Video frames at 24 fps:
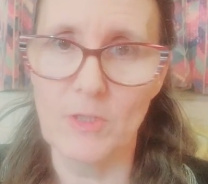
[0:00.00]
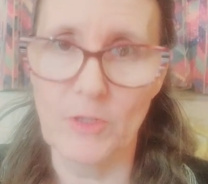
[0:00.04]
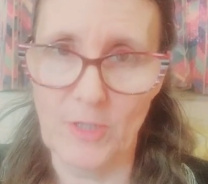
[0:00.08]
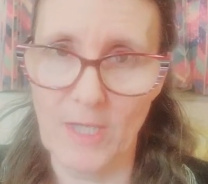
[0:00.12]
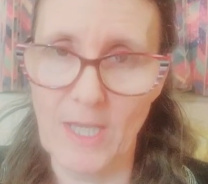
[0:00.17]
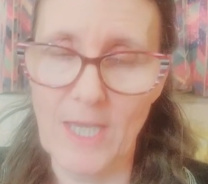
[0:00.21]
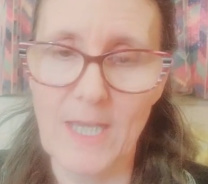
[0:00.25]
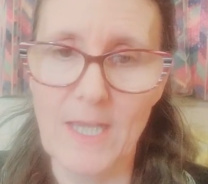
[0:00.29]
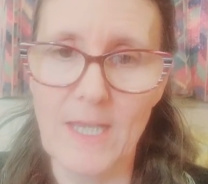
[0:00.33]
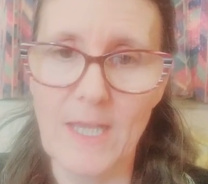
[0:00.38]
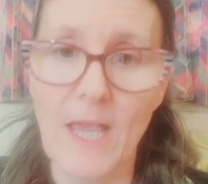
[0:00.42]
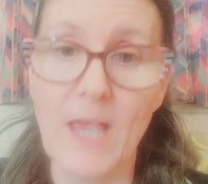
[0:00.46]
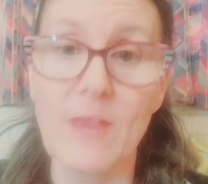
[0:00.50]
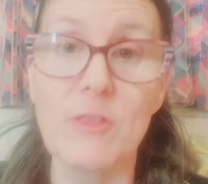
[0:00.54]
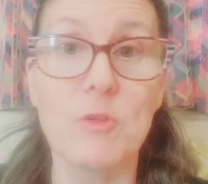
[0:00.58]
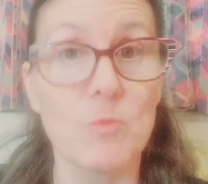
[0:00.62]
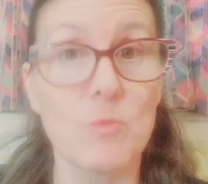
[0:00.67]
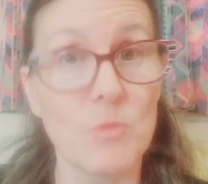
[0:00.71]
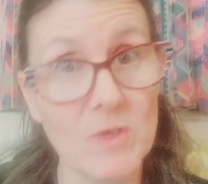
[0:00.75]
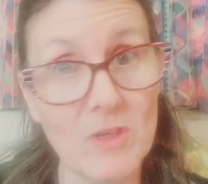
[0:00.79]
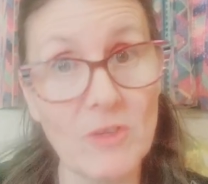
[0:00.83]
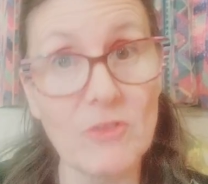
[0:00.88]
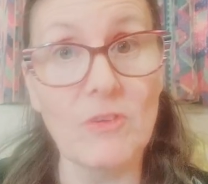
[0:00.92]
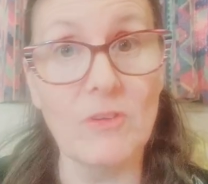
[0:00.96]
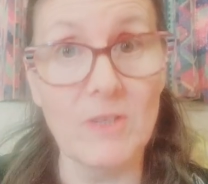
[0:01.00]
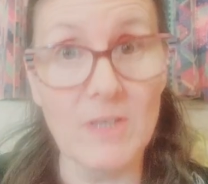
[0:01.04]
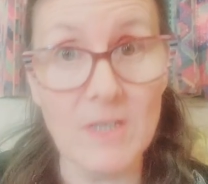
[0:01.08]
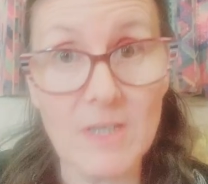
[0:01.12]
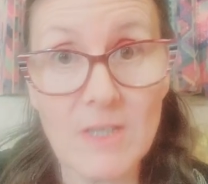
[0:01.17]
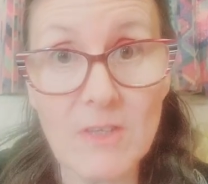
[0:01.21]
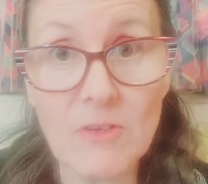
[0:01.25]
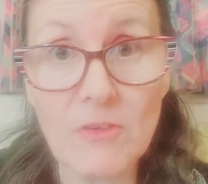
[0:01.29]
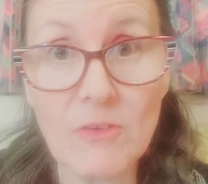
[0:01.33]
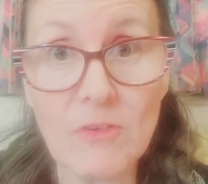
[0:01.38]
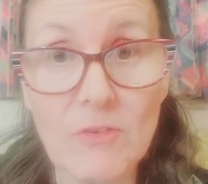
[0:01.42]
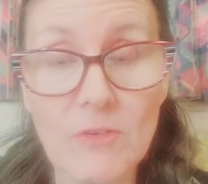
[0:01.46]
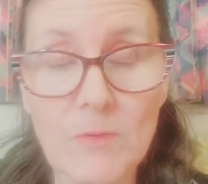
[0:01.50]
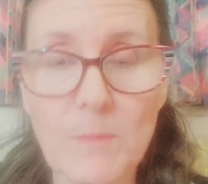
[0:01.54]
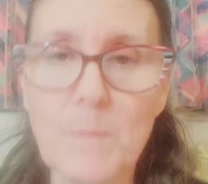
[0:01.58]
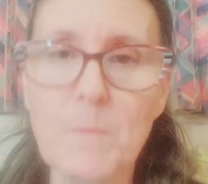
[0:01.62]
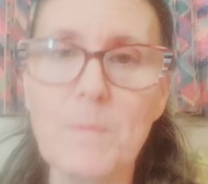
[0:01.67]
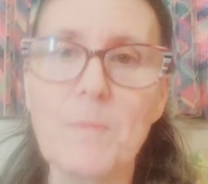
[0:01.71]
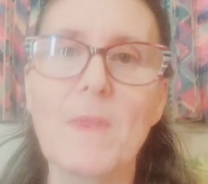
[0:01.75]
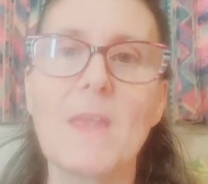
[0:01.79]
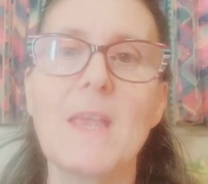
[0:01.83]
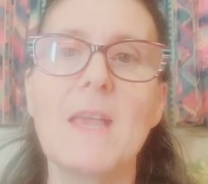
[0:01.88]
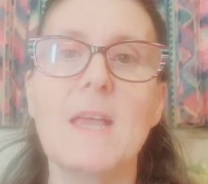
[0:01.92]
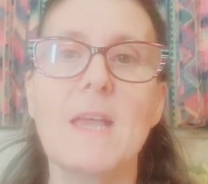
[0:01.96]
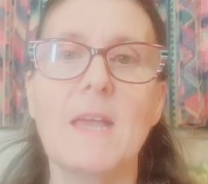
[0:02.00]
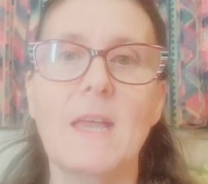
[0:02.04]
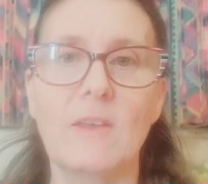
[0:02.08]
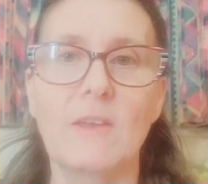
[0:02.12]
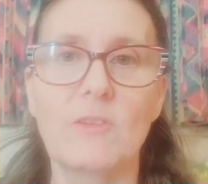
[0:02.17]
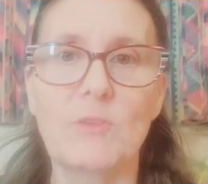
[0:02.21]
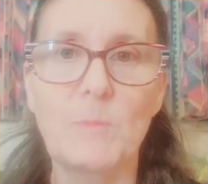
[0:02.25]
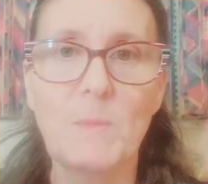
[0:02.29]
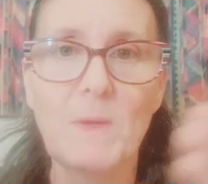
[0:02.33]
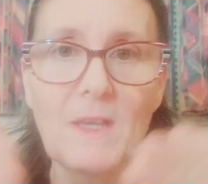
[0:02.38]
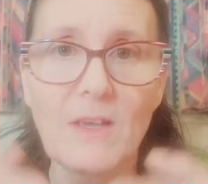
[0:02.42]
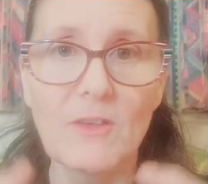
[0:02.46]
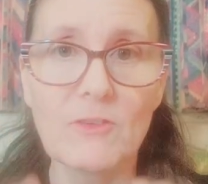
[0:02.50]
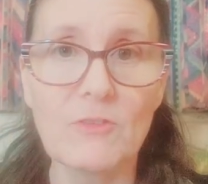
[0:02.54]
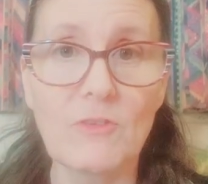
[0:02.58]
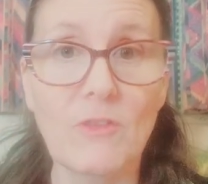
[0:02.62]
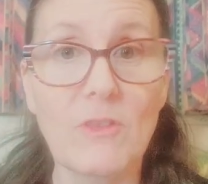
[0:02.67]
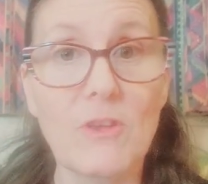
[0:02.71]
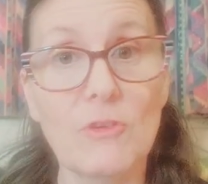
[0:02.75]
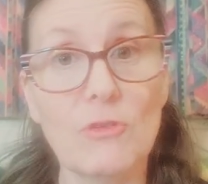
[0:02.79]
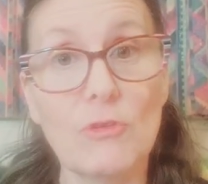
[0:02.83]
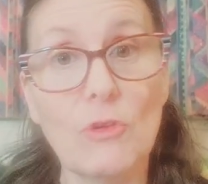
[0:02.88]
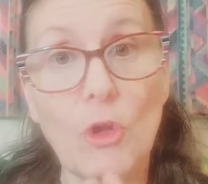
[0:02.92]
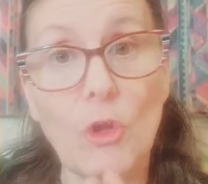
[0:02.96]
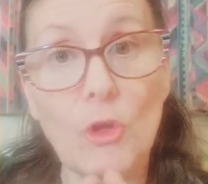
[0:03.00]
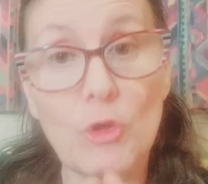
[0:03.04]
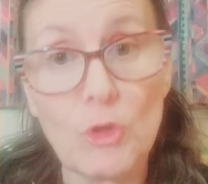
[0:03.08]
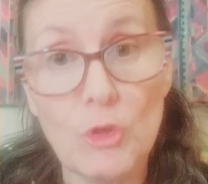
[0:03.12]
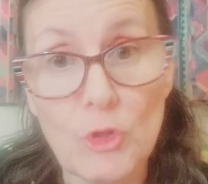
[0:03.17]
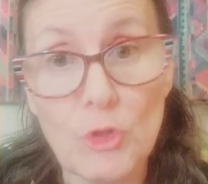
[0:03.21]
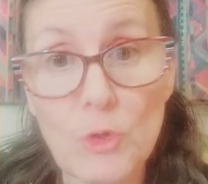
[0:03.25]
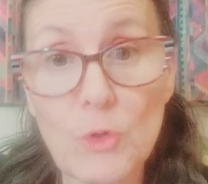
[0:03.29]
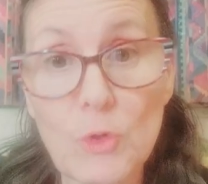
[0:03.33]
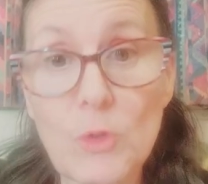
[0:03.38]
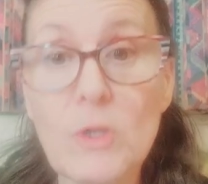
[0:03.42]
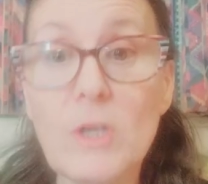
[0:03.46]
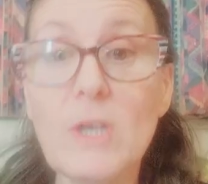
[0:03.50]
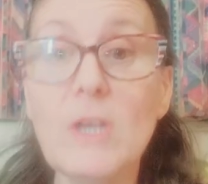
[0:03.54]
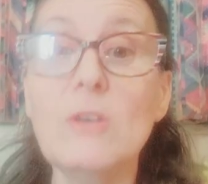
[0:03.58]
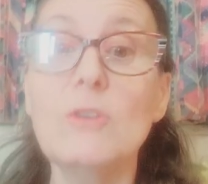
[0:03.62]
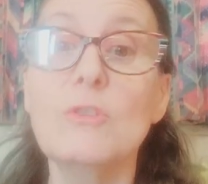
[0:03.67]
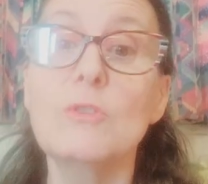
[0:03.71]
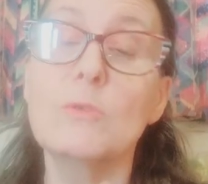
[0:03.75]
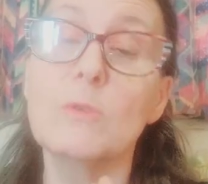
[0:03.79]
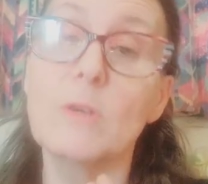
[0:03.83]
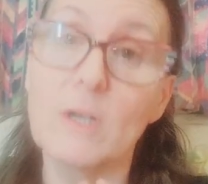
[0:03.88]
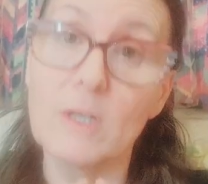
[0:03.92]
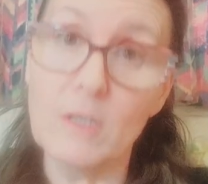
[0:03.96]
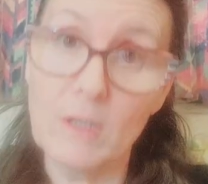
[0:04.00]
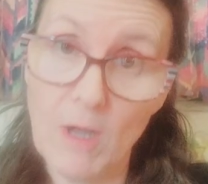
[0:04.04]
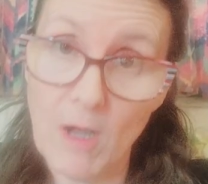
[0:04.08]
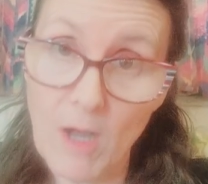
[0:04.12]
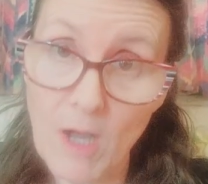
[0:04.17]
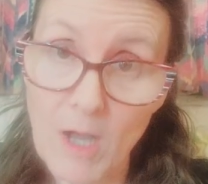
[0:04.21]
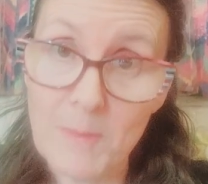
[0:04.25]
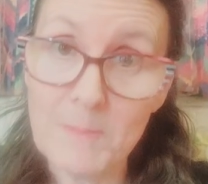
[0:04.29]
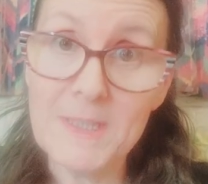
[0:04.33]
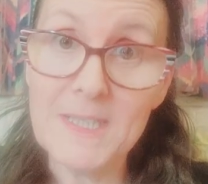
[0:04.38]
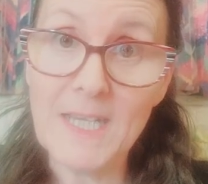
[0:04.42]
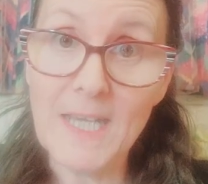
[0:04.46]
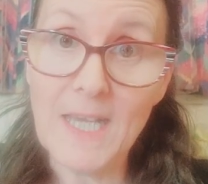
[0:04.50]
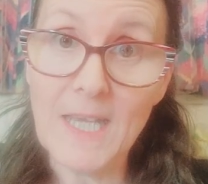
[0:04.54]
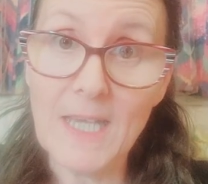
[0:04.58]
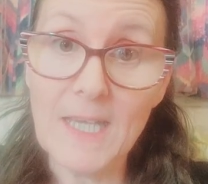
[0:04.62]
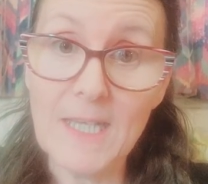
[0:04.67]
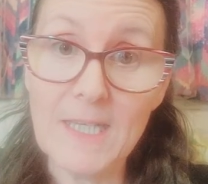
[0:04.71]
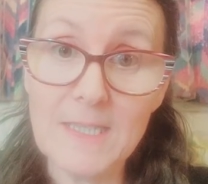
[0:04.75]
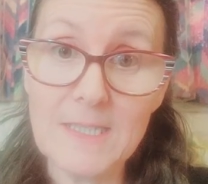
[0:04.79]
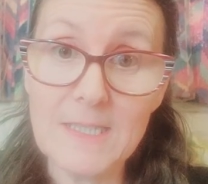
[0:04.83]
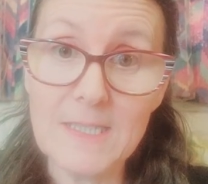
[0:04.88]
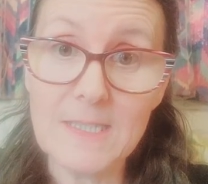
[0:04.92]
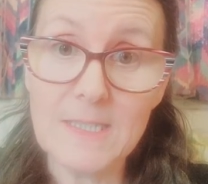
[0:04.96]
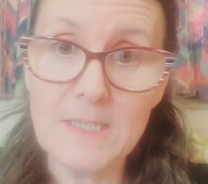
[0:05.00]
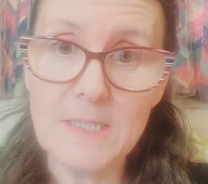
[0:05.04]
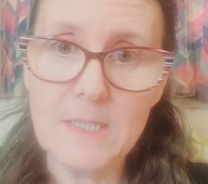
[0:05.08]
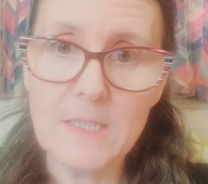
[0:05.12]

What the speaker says: Okay, and the reason is because this duty to accommodate